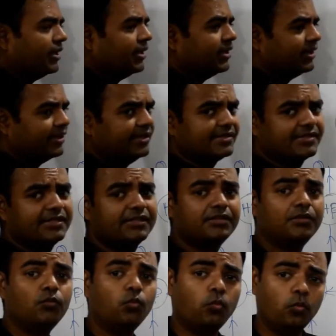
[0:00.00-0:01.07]
Is it
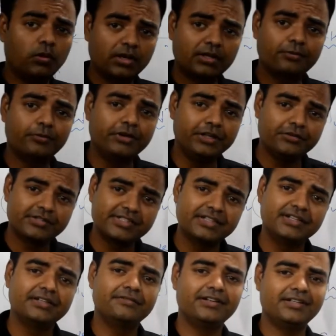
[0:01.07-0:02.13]
work producing
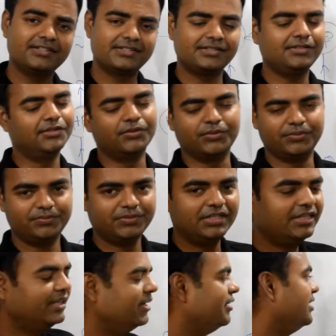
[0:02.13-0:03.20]
device? No,
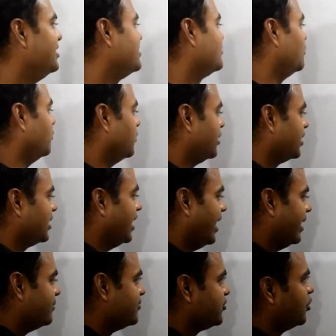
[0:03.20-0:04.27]
it is work
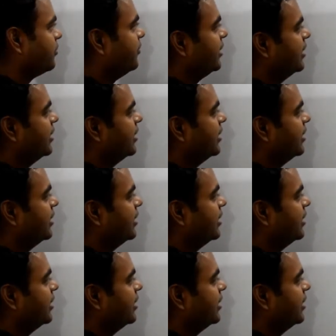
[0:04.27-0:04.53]
absorbing